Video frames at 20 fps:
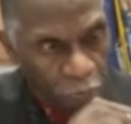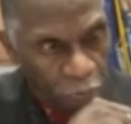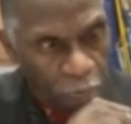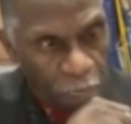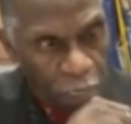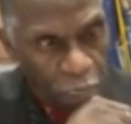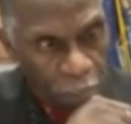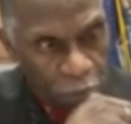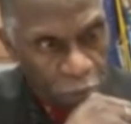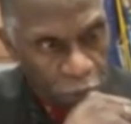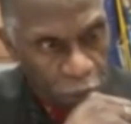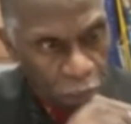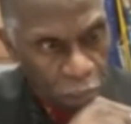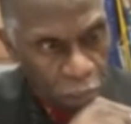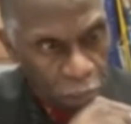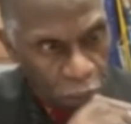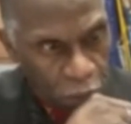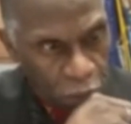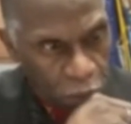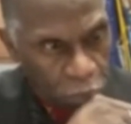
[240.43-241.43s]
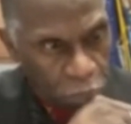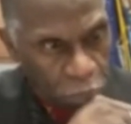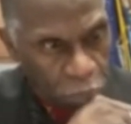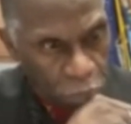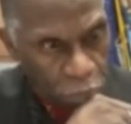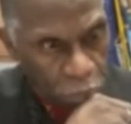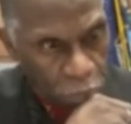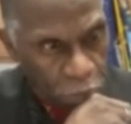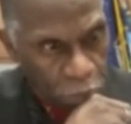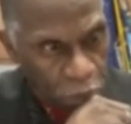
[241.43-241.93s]
ASLAM,
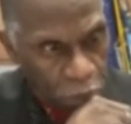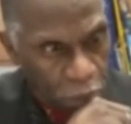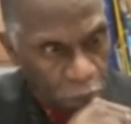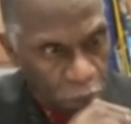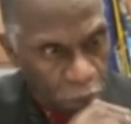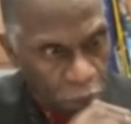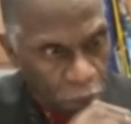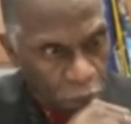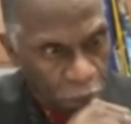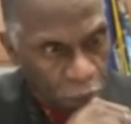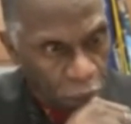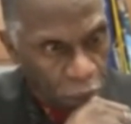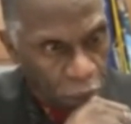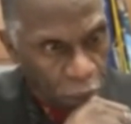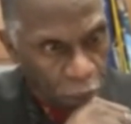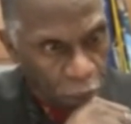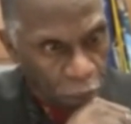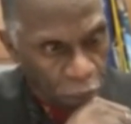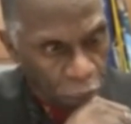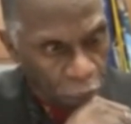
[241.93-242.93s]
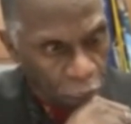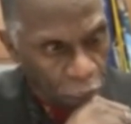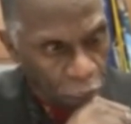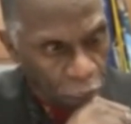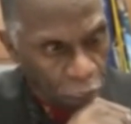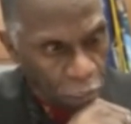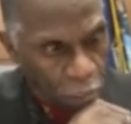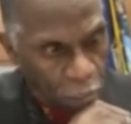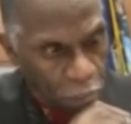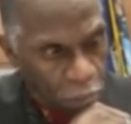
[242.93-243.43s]
indicating
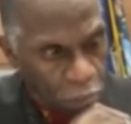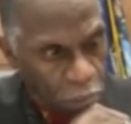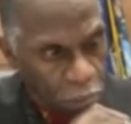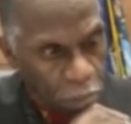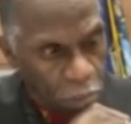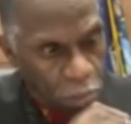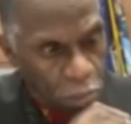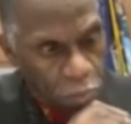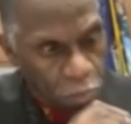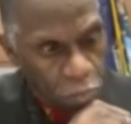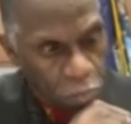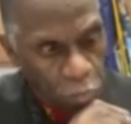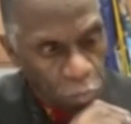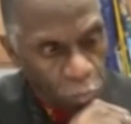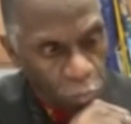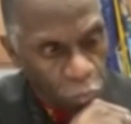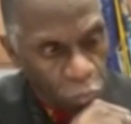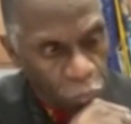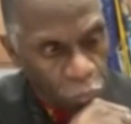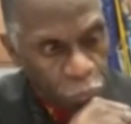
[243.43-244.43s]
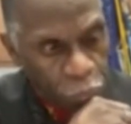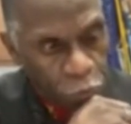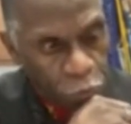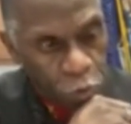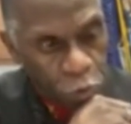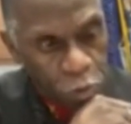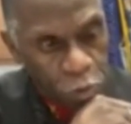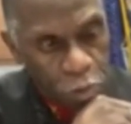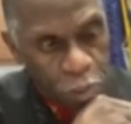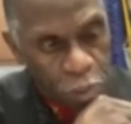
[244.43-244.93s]
that
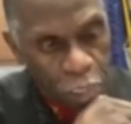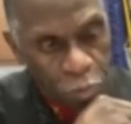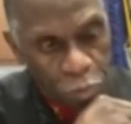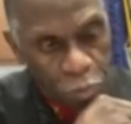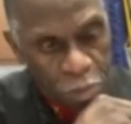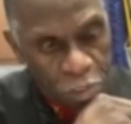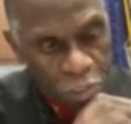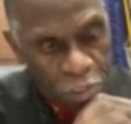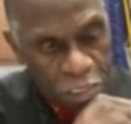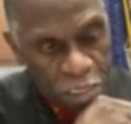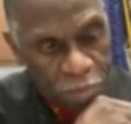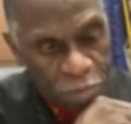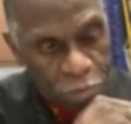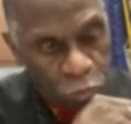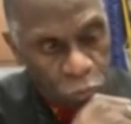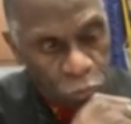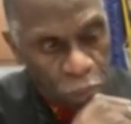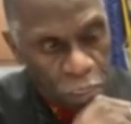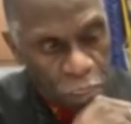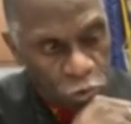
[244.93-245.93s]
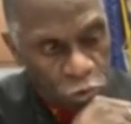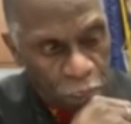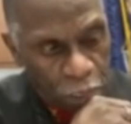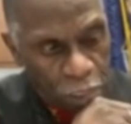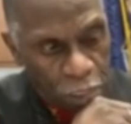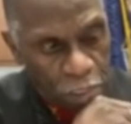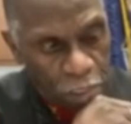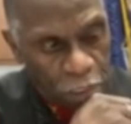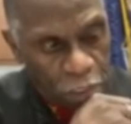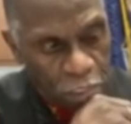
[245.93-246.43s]
they received a rent
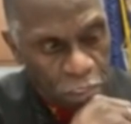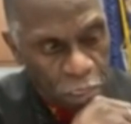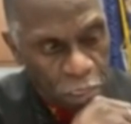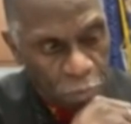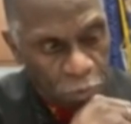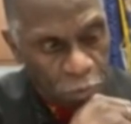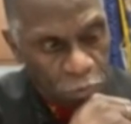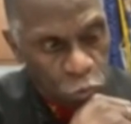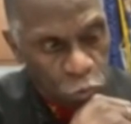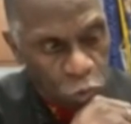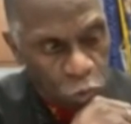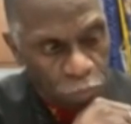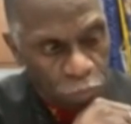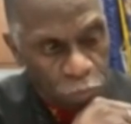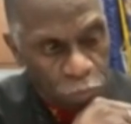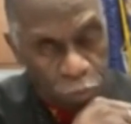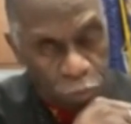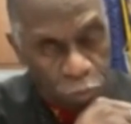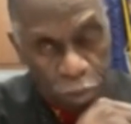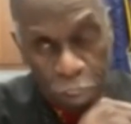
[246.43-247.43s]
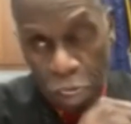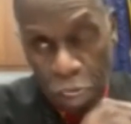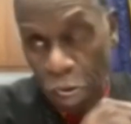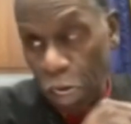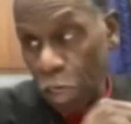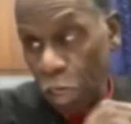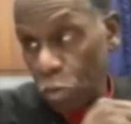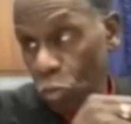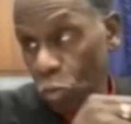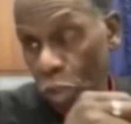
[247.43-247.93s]
check in the sum of
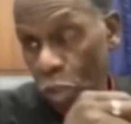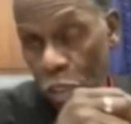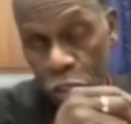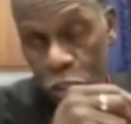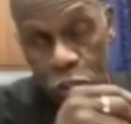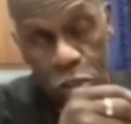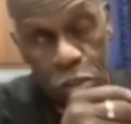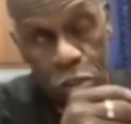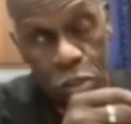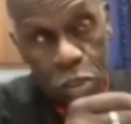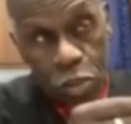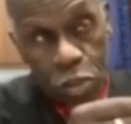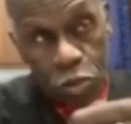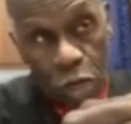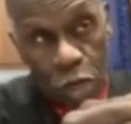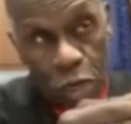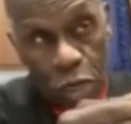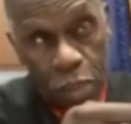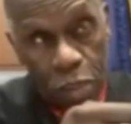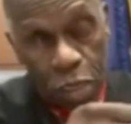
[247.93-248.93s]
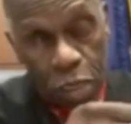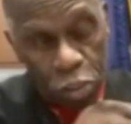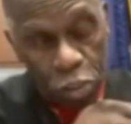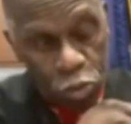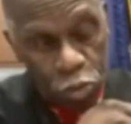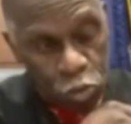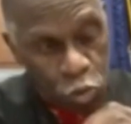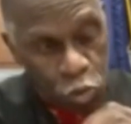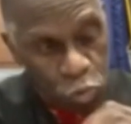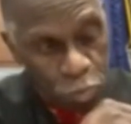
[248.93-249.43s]
$1,238, which the check that
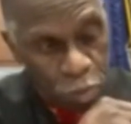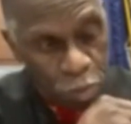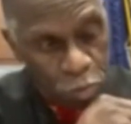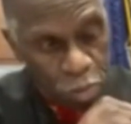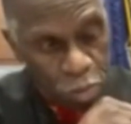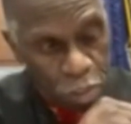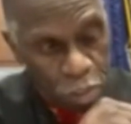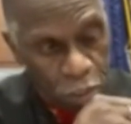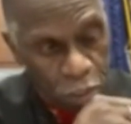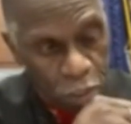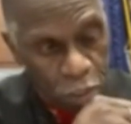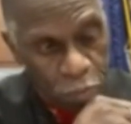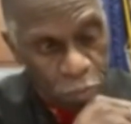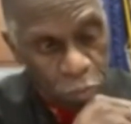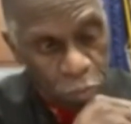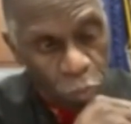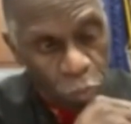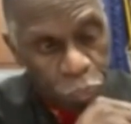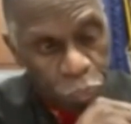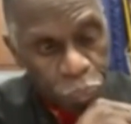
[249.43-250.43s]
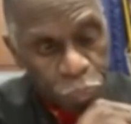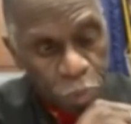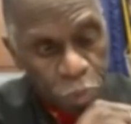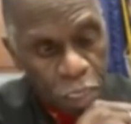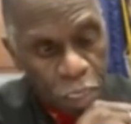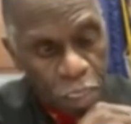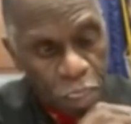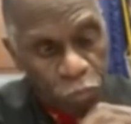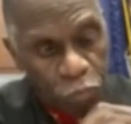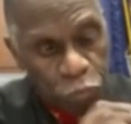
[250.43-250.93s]
he showed me was in
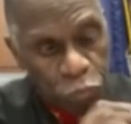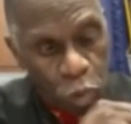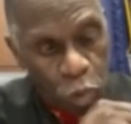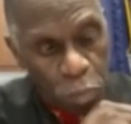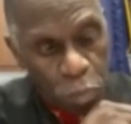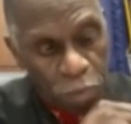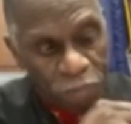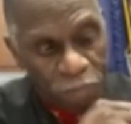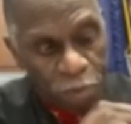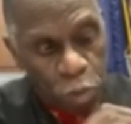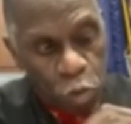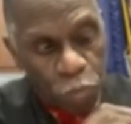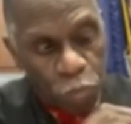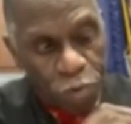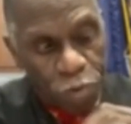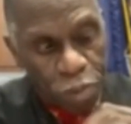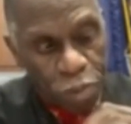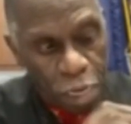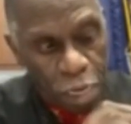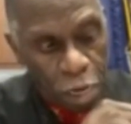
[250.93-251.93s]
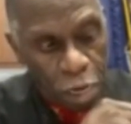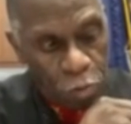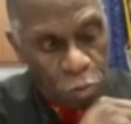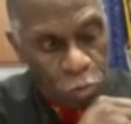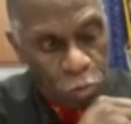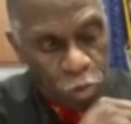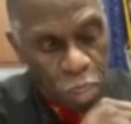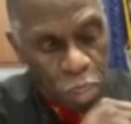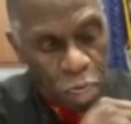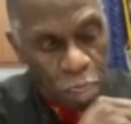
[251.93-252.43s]
the form of an
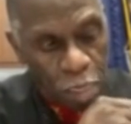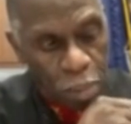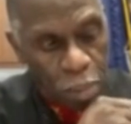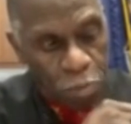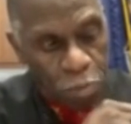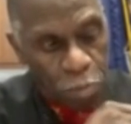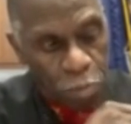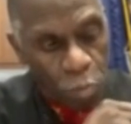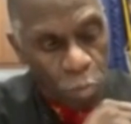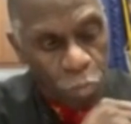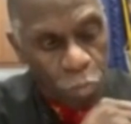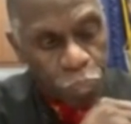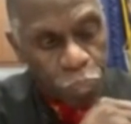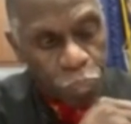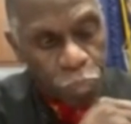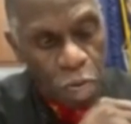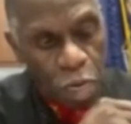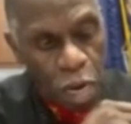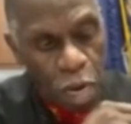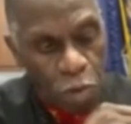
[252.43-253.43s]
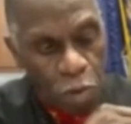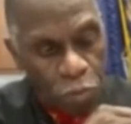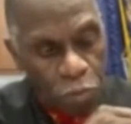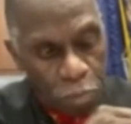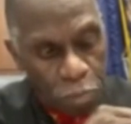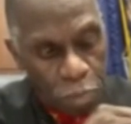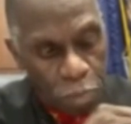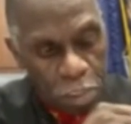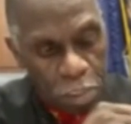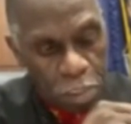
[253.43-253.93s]
over-the-counter check.
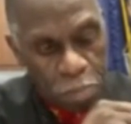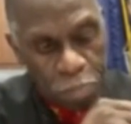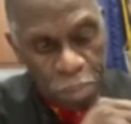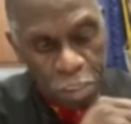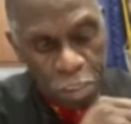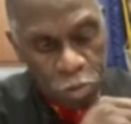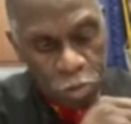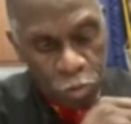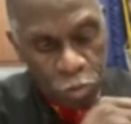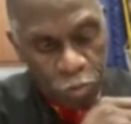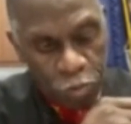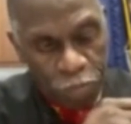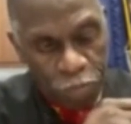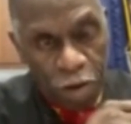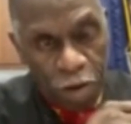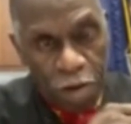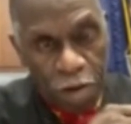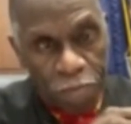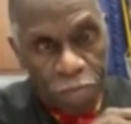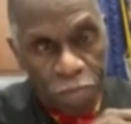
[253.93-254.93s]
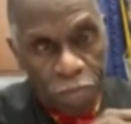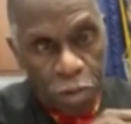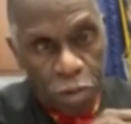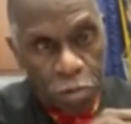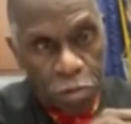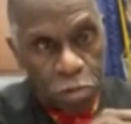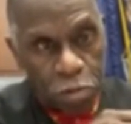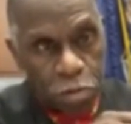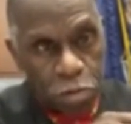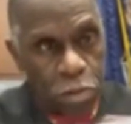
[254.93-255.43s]
However, must be certified
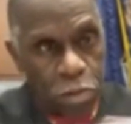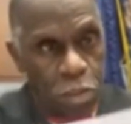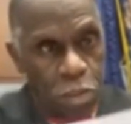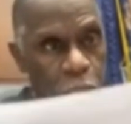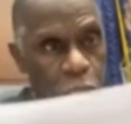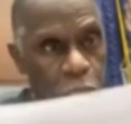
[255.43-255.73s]
funds.